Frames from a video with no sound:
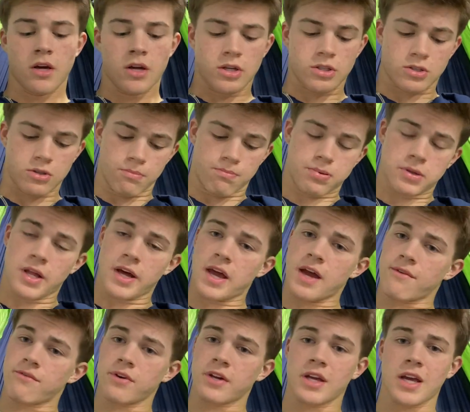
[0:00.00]
so play
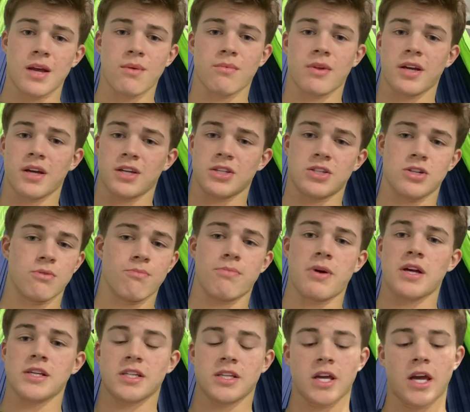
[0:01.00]
every game like it's your
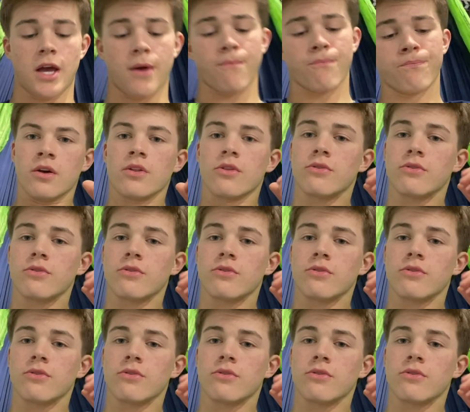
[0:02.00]
best game.